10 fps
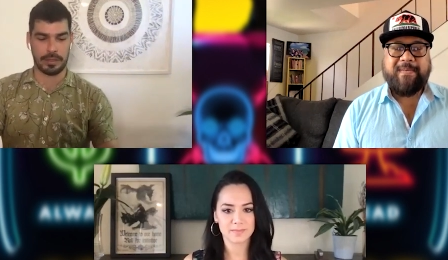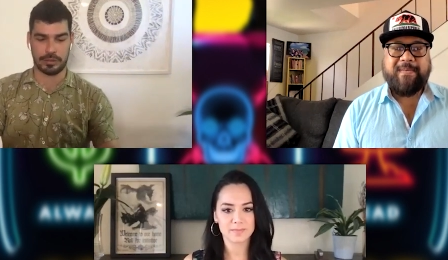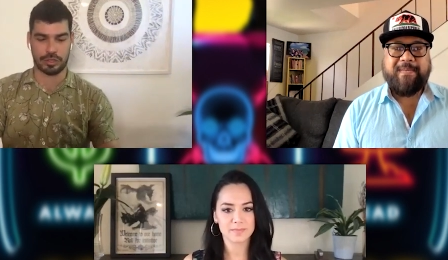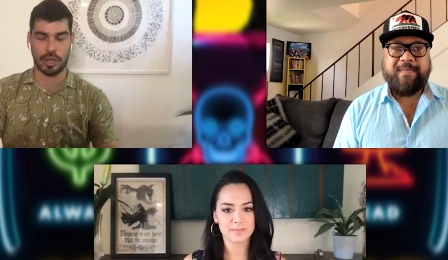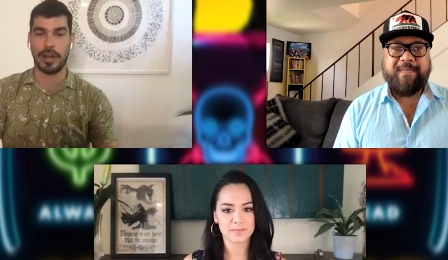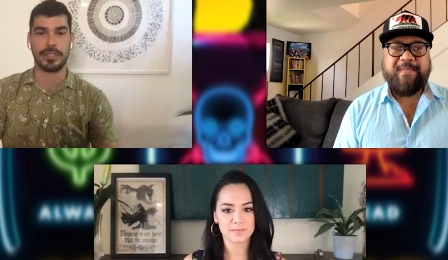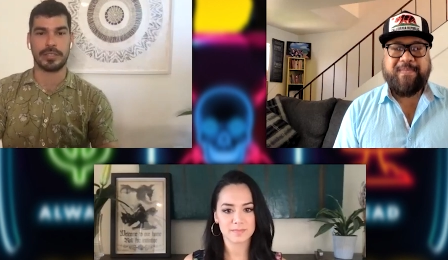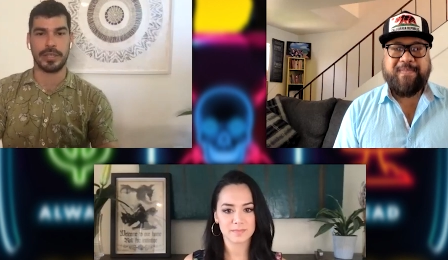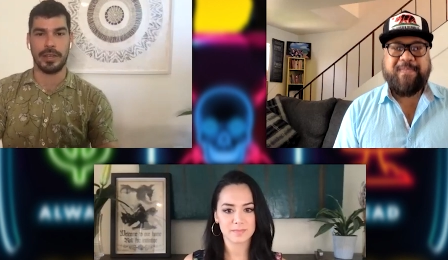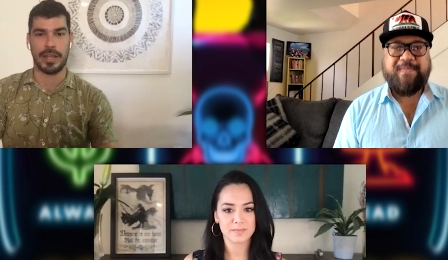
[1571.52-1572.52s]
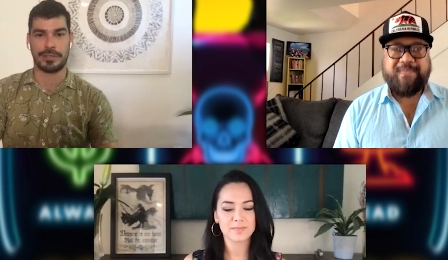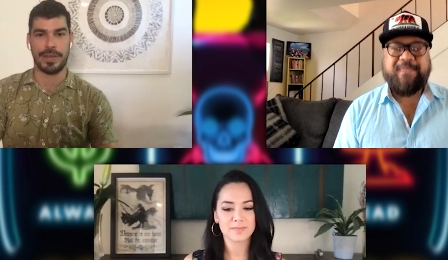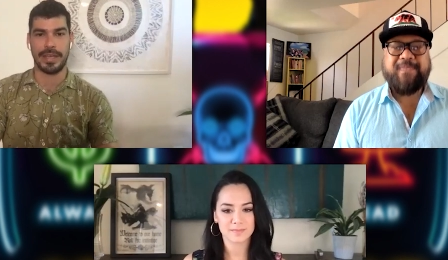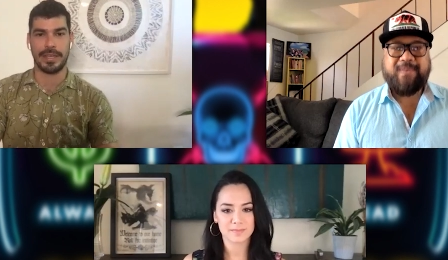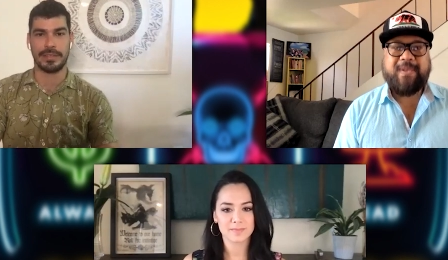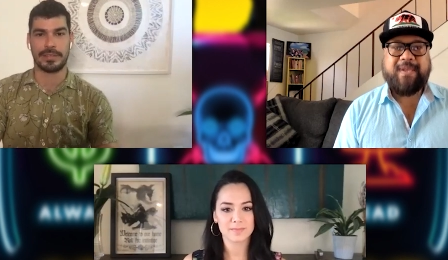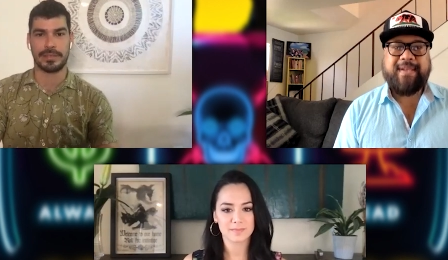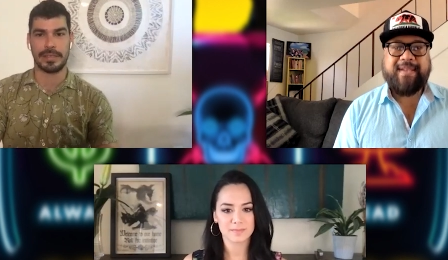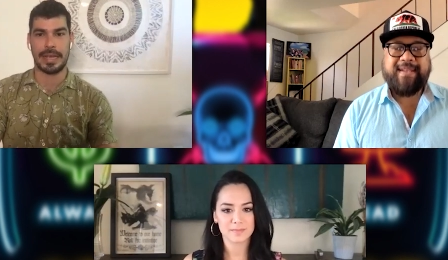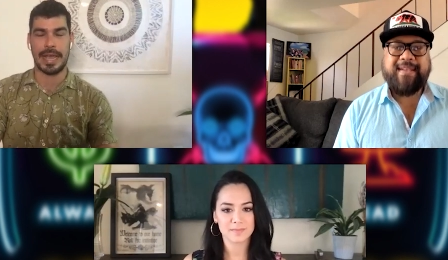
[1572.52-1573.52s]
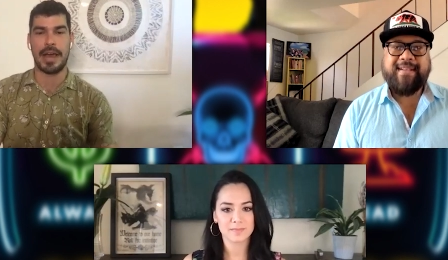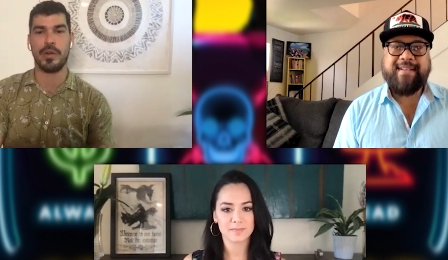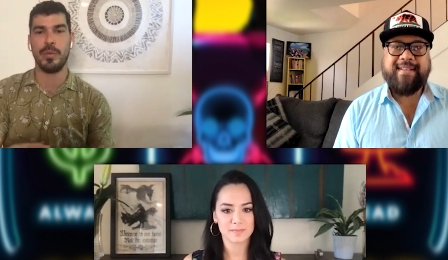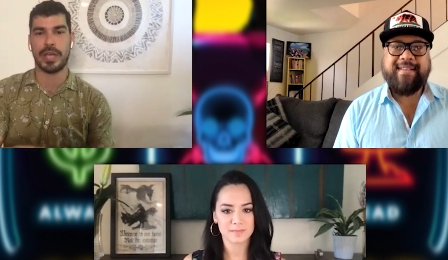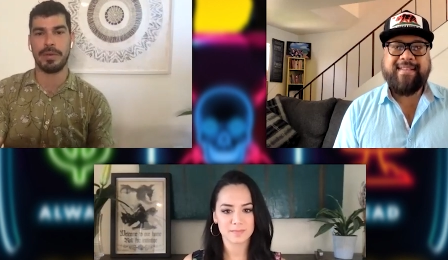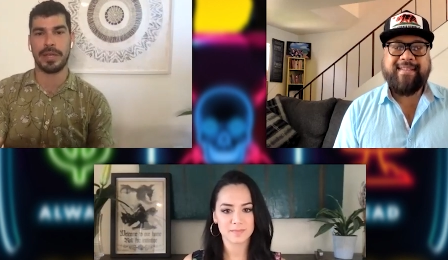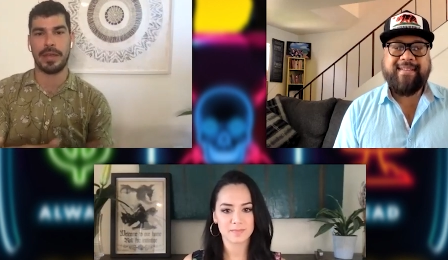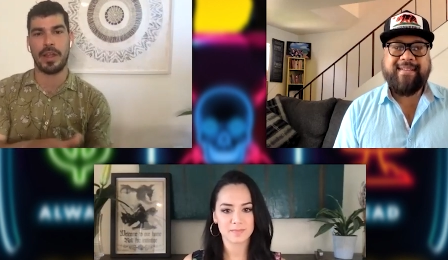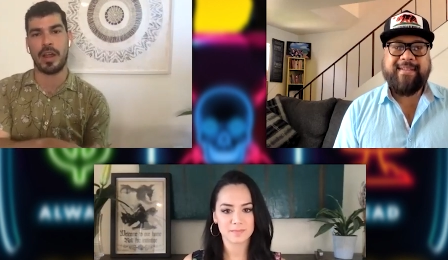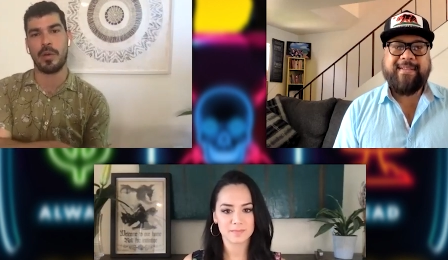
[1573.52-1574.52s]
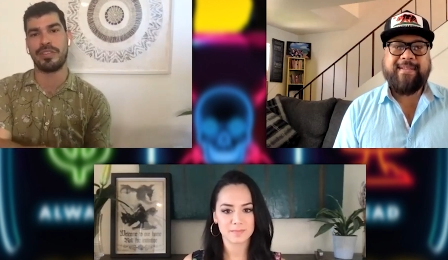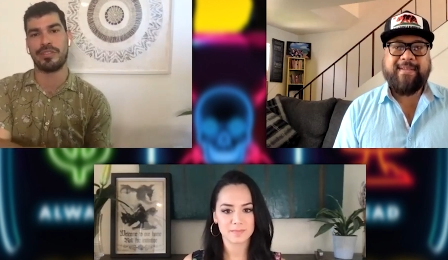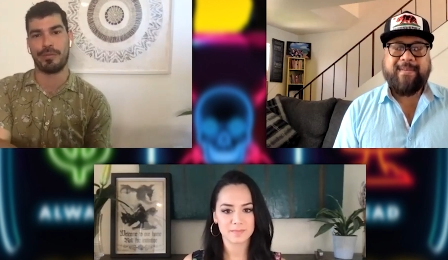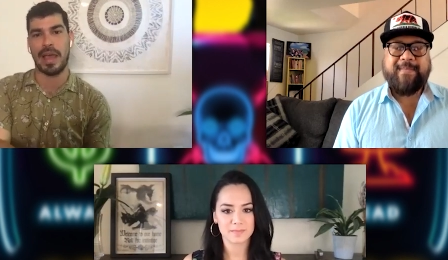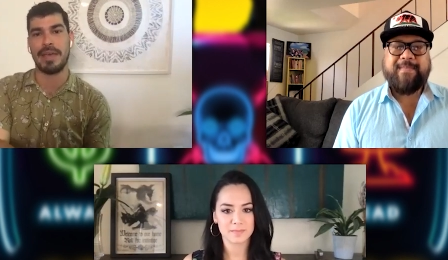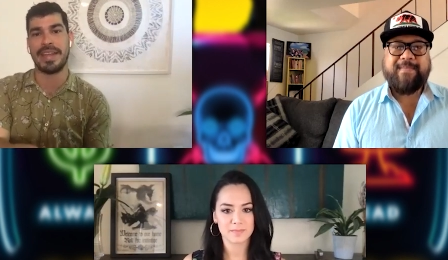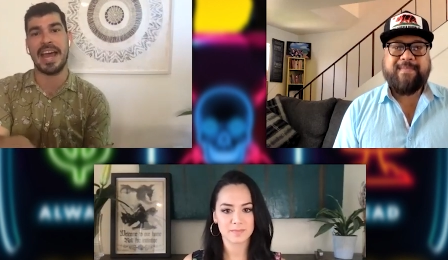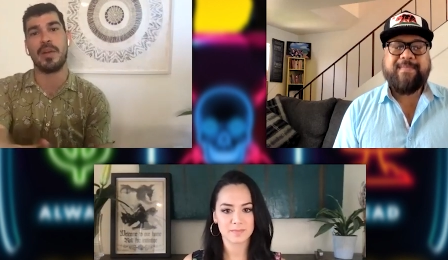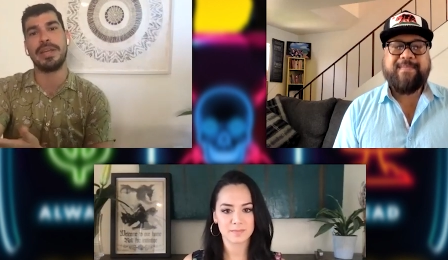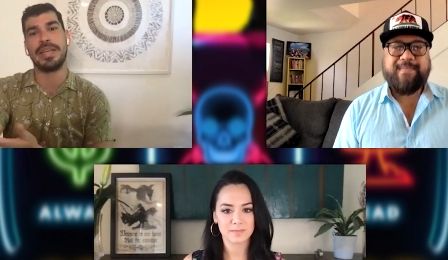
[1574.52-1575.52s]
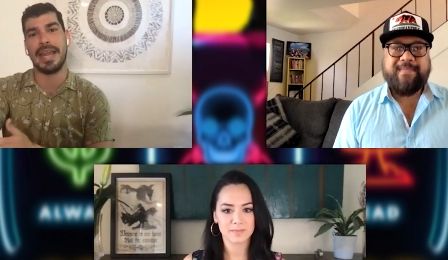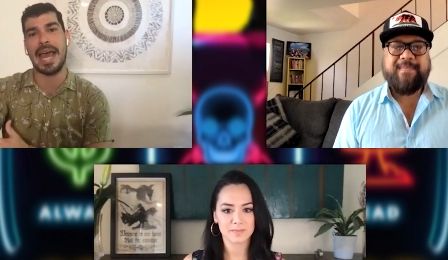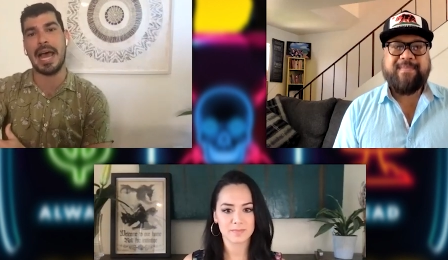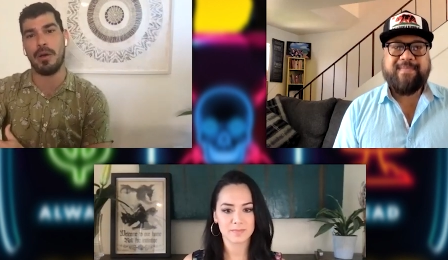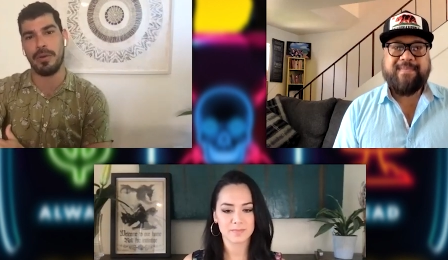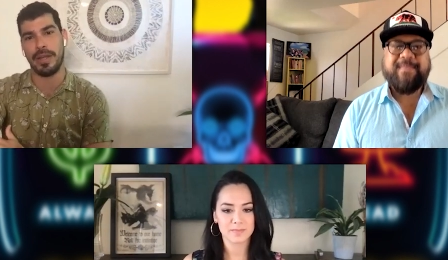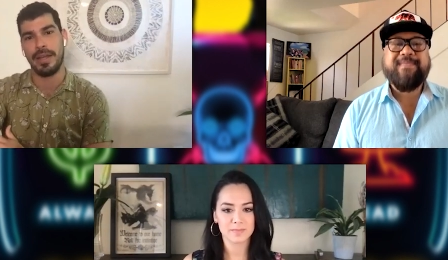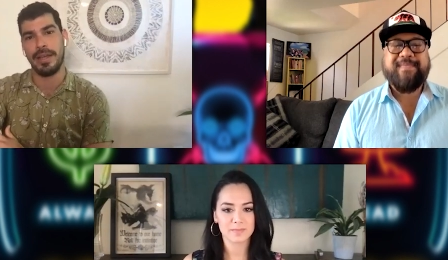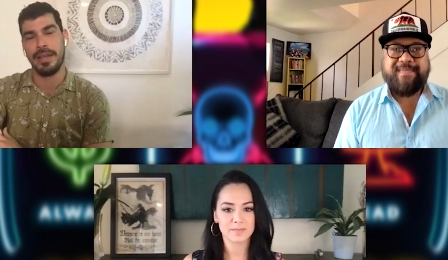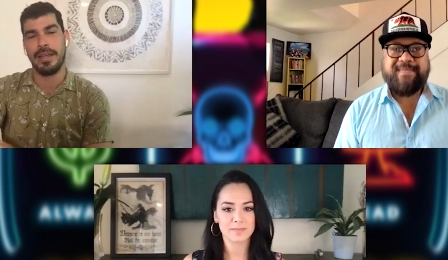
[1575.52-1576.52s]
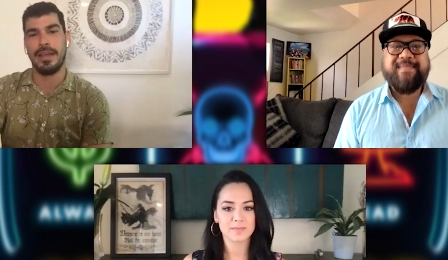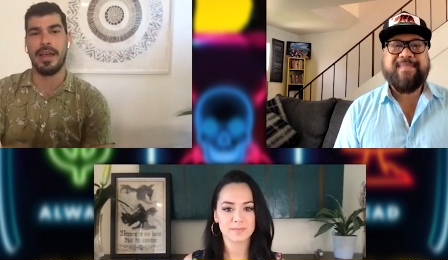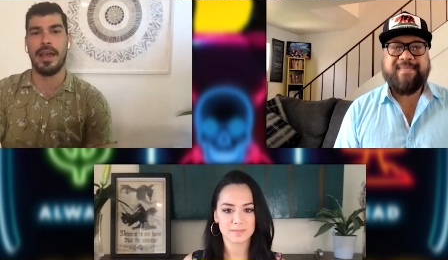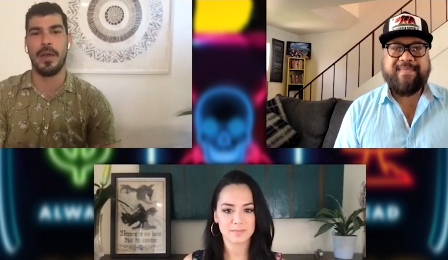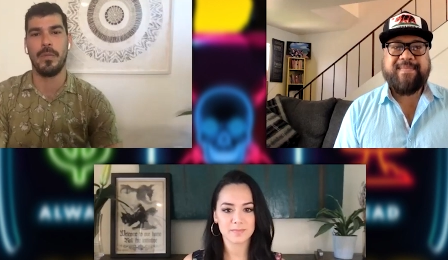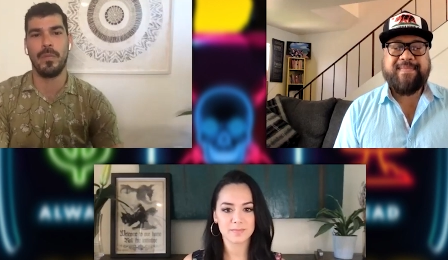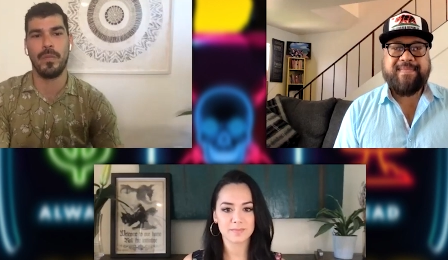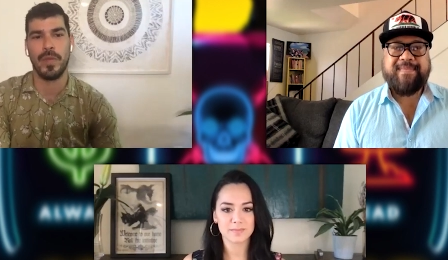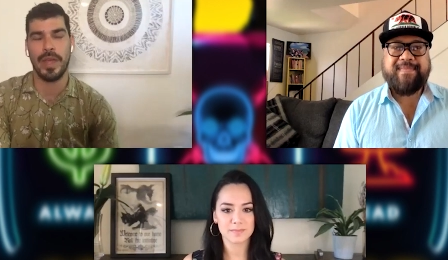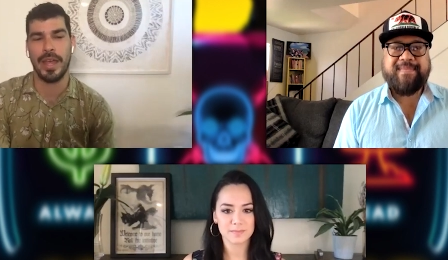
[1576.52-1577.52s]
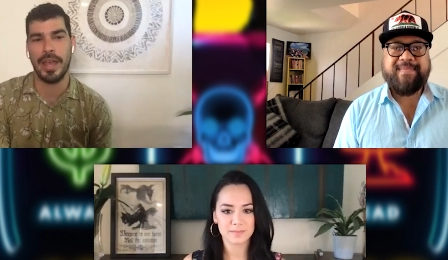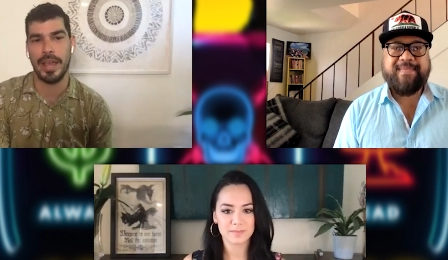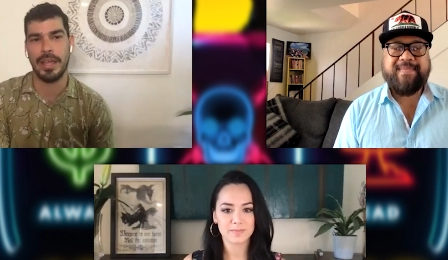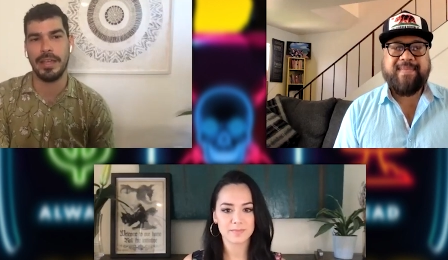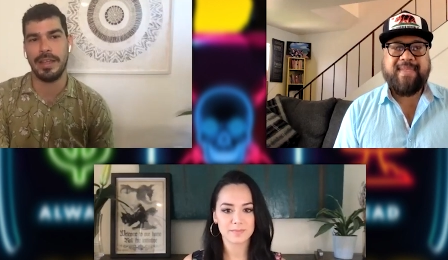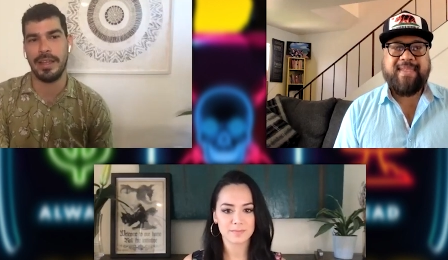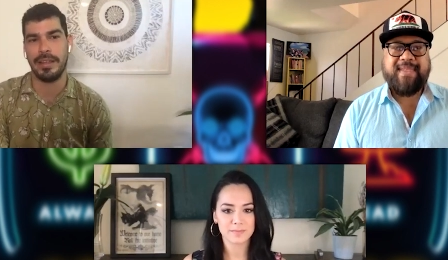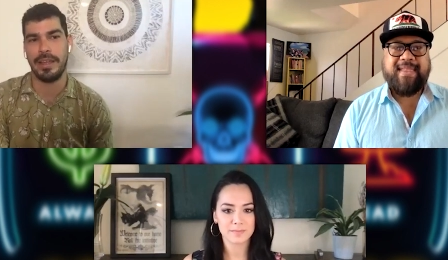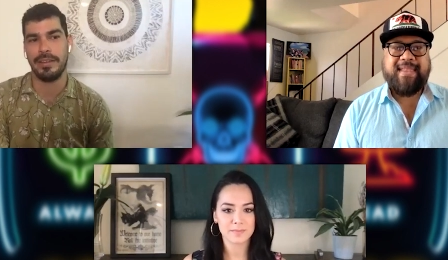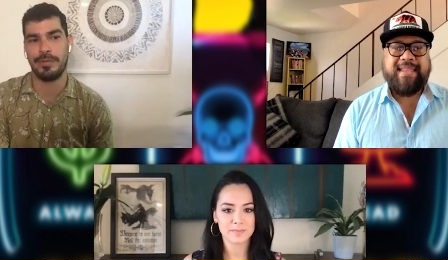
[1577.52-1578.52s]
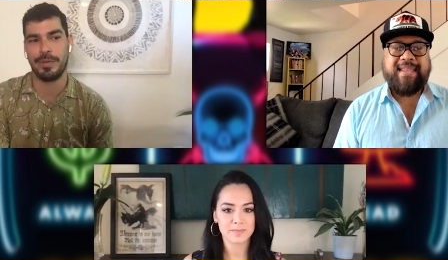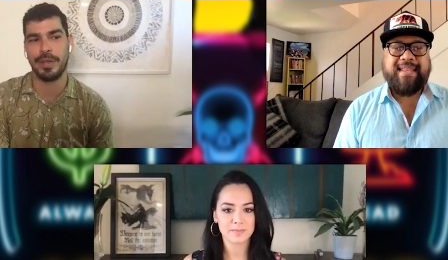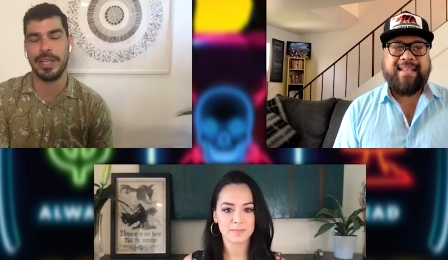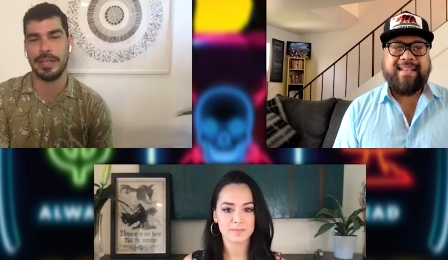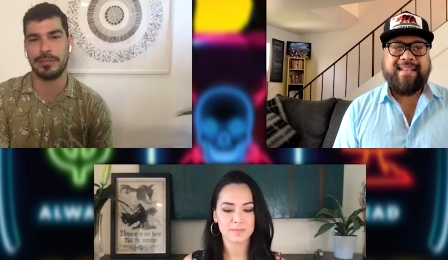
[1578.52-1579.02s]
Speaker 1: starts in Las Vegas, how do we come together? How do we survive it? How do we get out? Um, uh, it, it's really